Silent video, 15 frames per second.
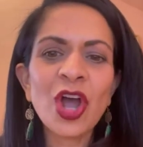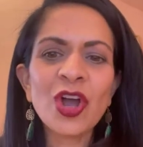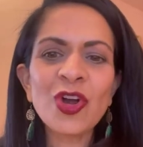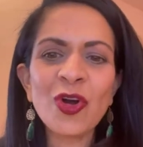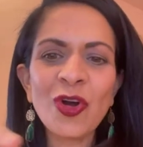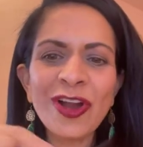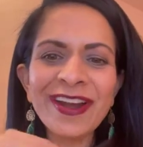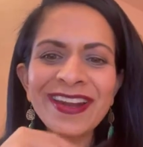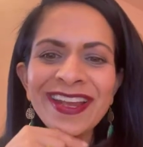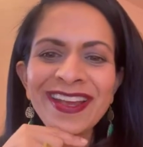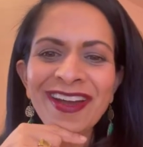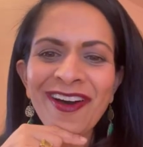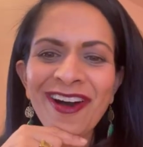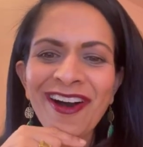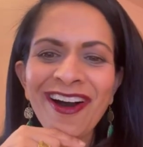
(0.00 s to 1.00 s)
Courtney
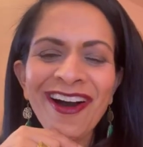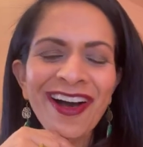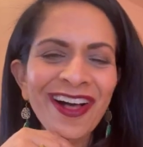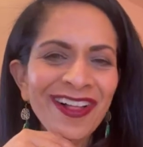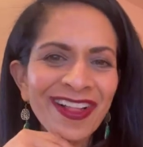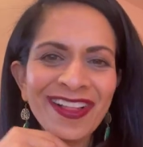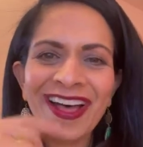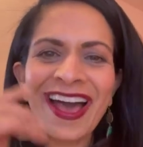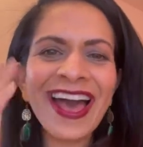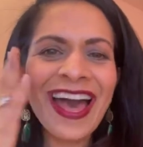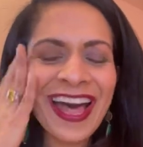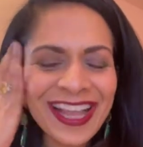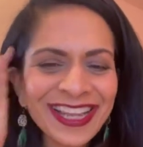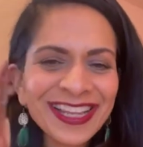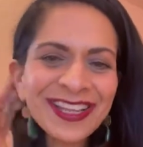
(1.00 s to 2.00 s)
Hall.
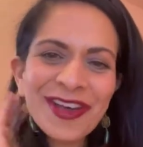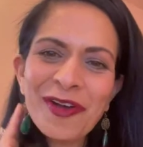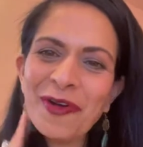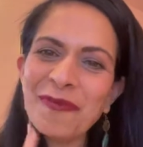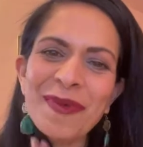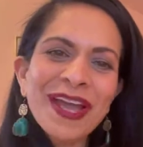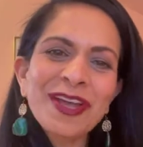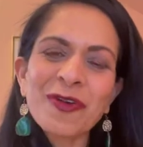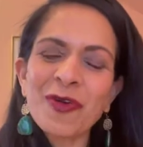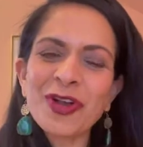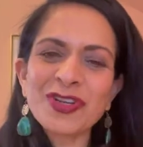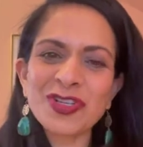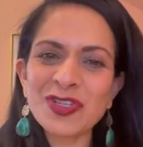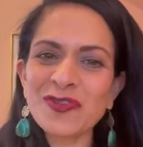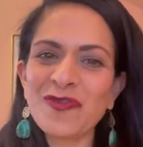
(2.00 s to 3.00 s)
Hello, my
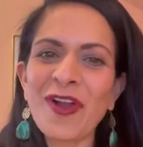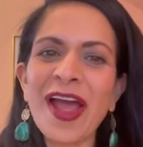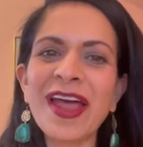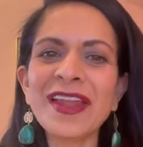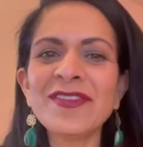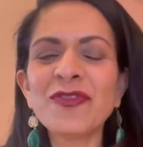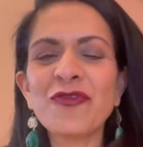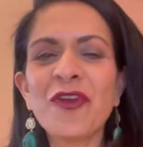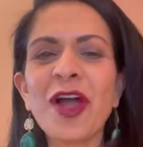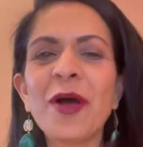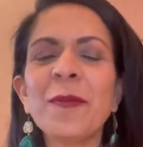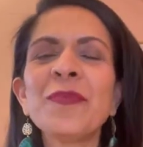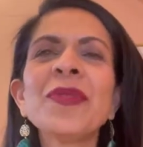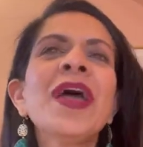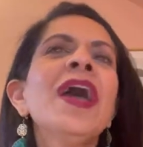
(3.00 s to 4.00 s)
gorgeous friend
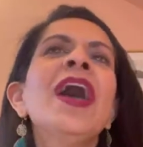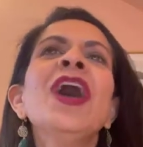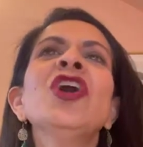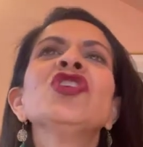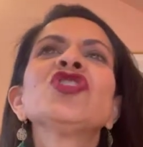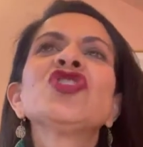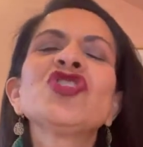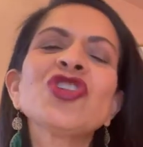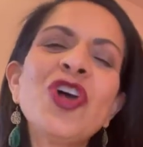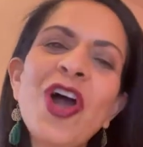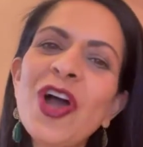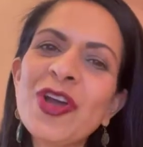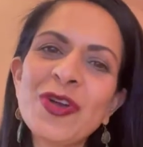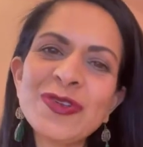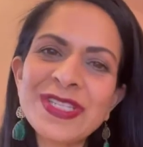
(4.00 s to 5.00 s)
from
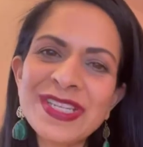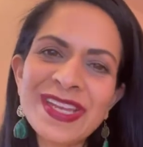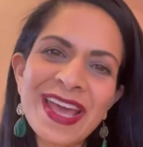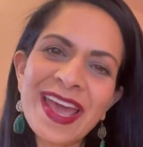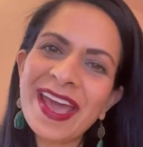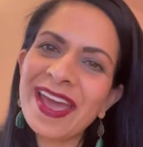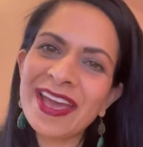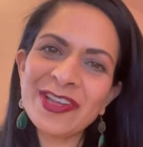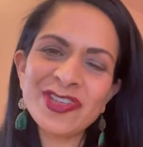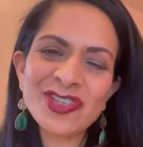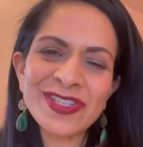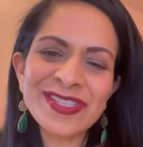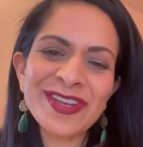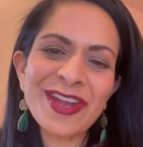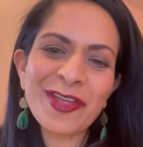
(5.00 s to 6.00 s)
Chicago today.
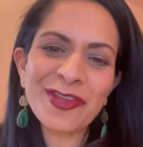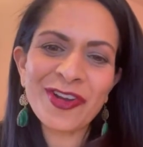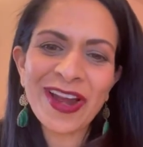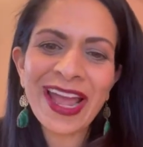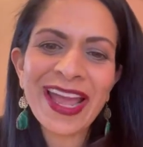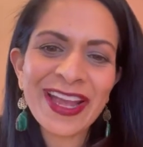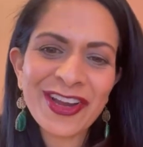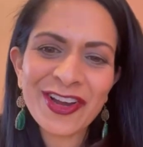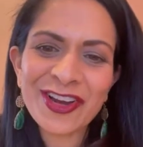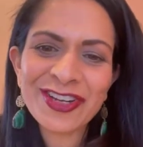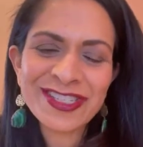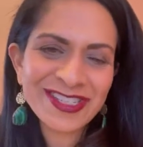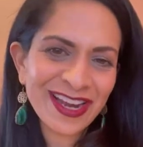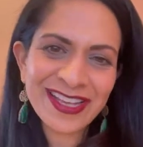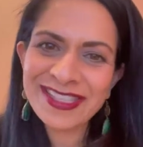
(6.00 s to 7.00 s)
She's another anchor.
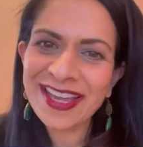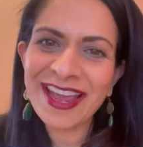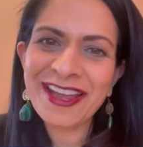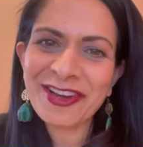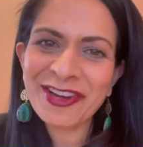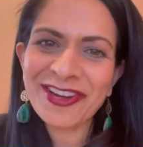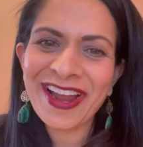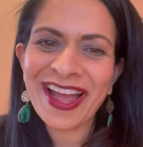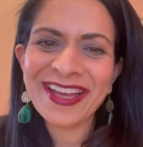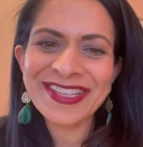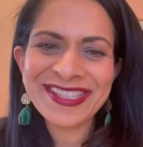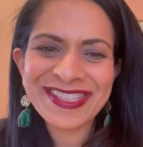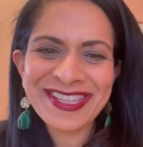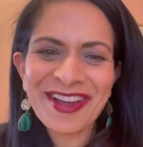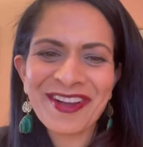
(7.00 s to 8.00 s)
Tonight's anchor
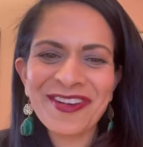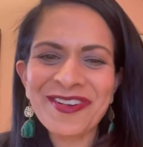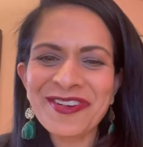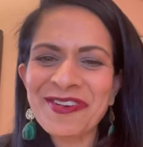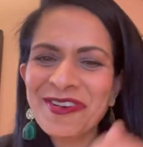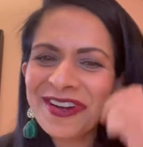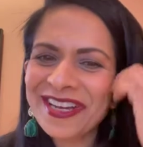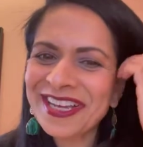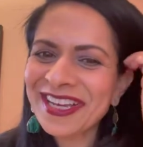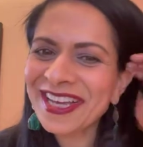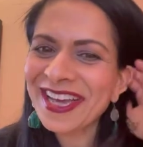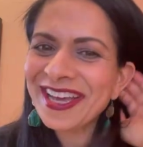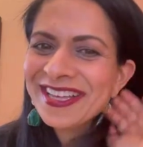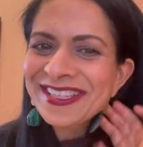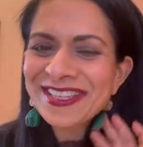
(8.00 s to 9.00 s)
night. So
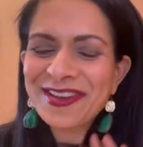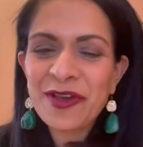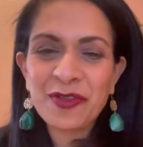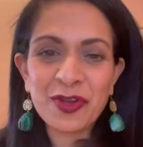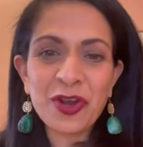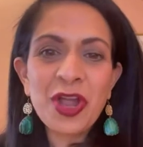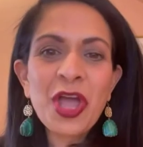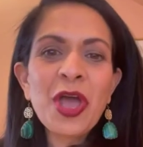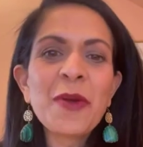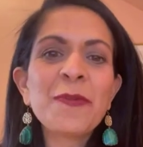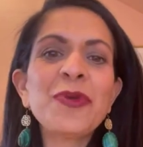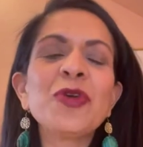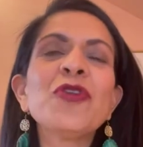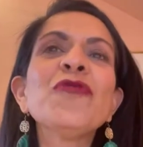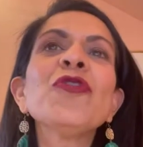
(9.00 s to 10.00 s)
Courtney is another
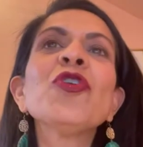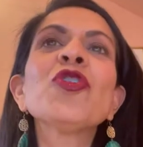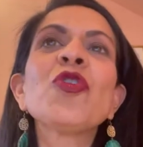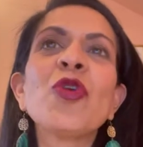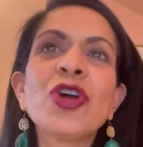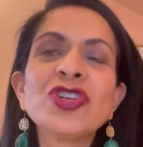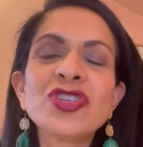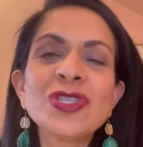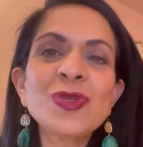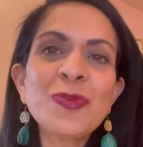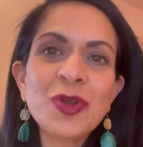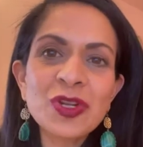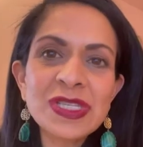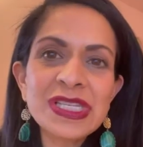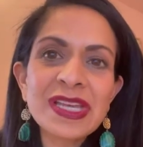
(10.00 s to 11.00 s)
beautiful, gorgeous
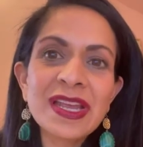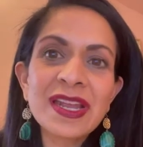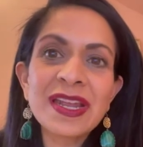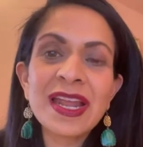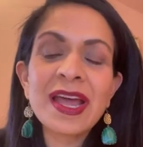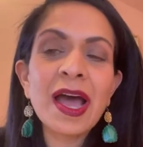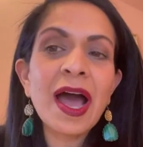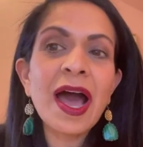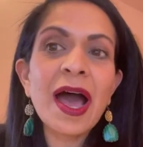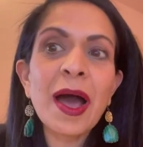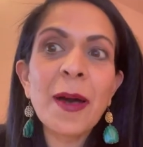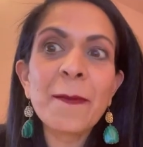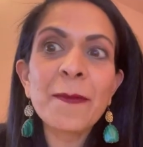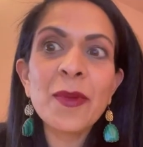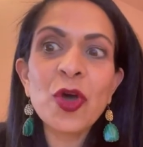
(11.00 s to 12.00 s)
person
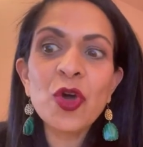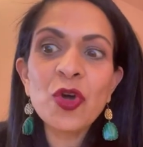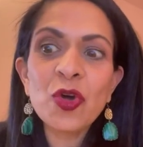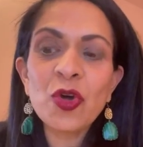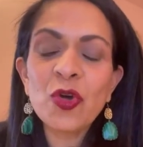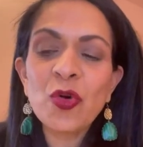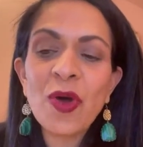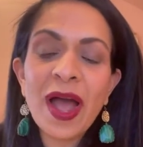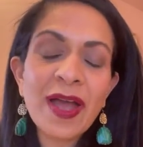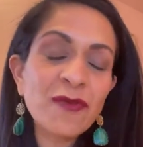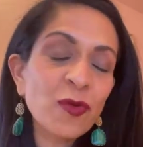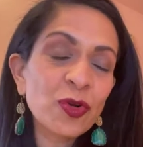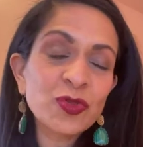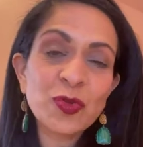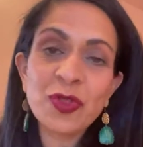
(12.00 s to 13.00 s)
who I've
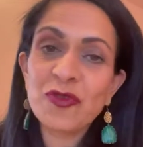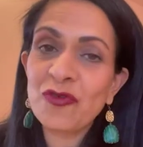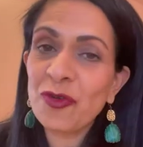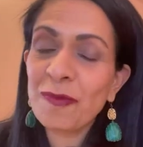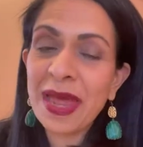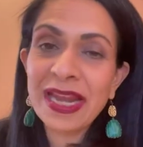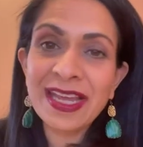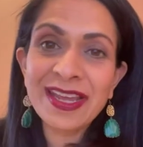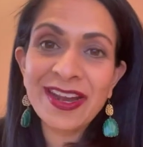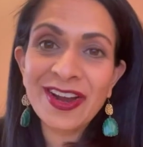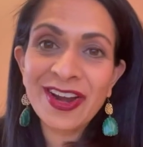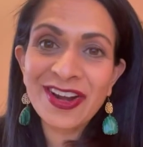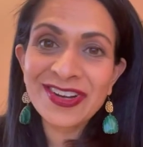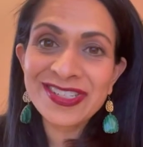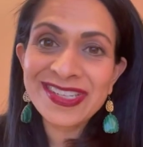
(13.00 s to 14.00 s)
worked with for many
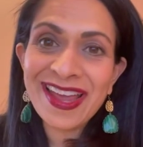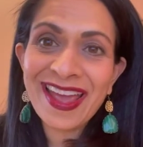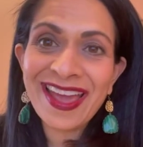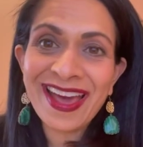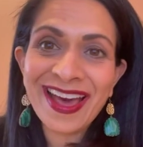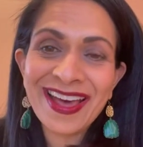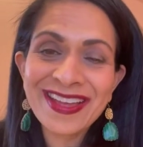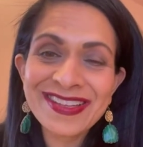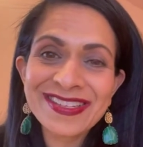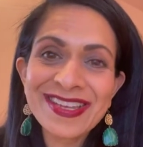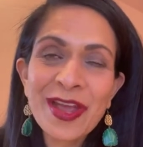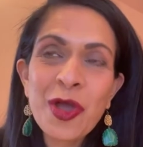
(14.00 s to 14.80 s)
years. And